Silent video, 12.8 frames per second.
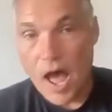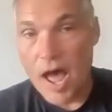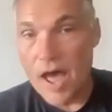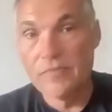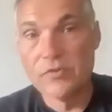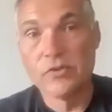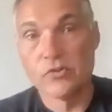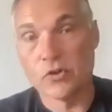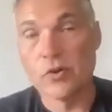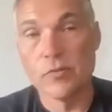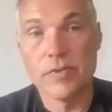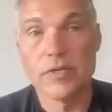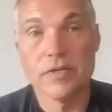I've
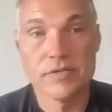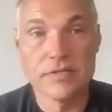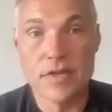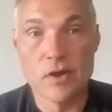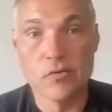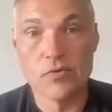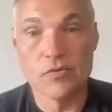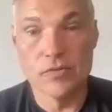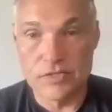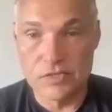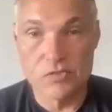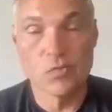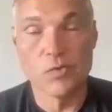determined as the owner,
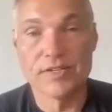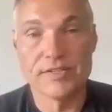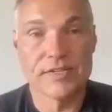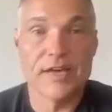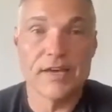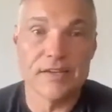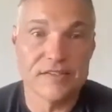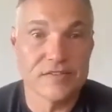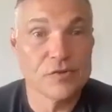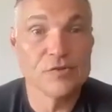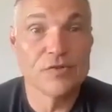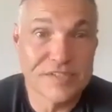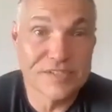this is what it takes.
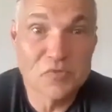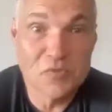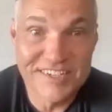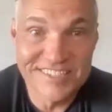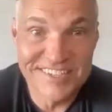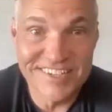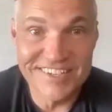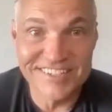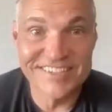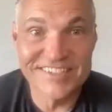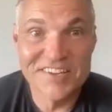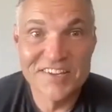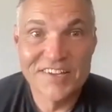So this is what it
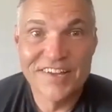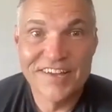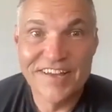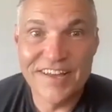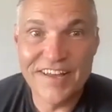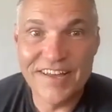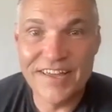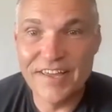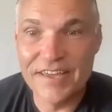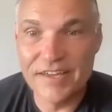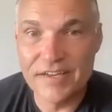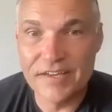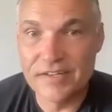takes.
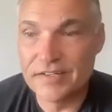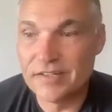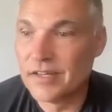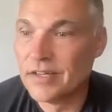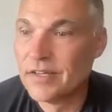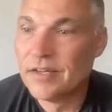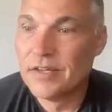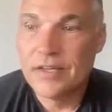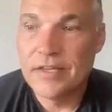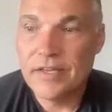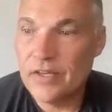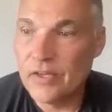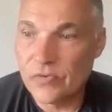And
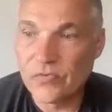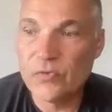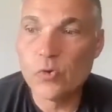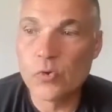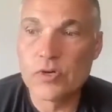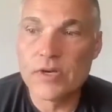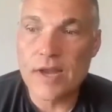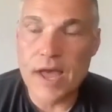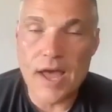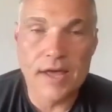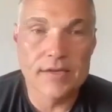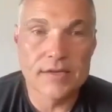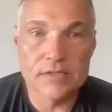if you're
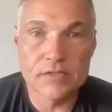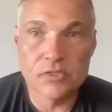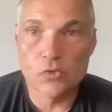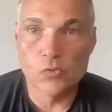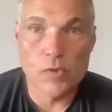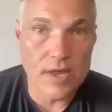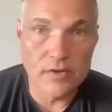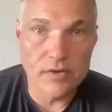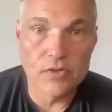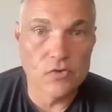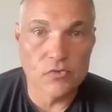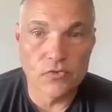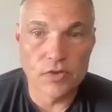not
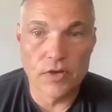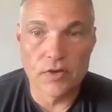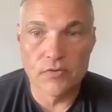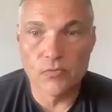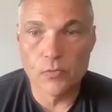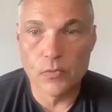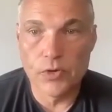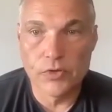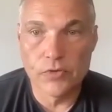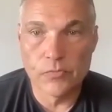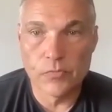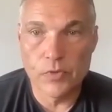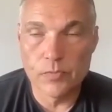surrounding yourself
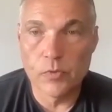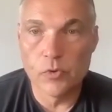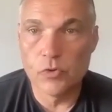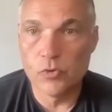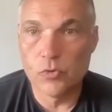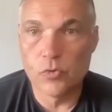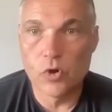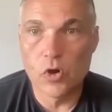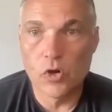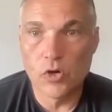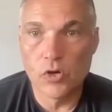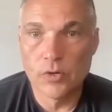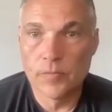with people who
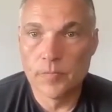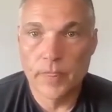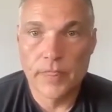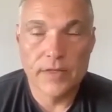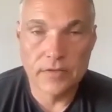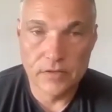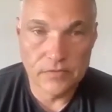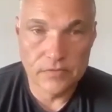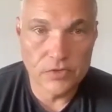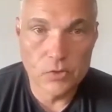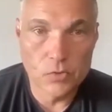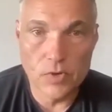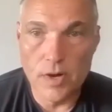are
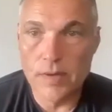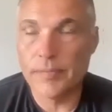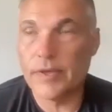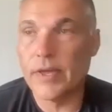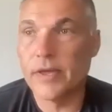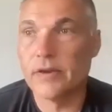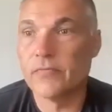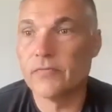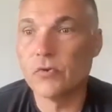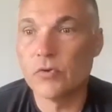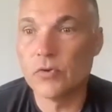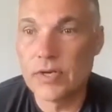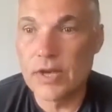lifting you up, and if
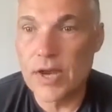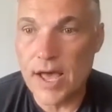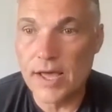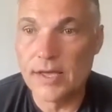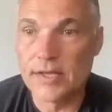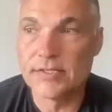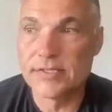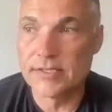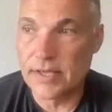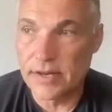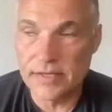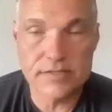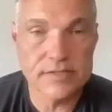you're not
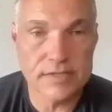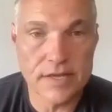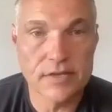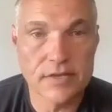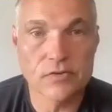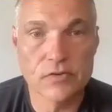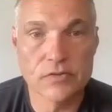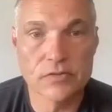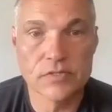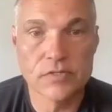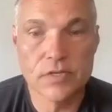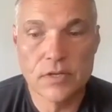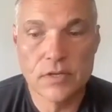setting
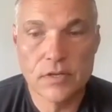standards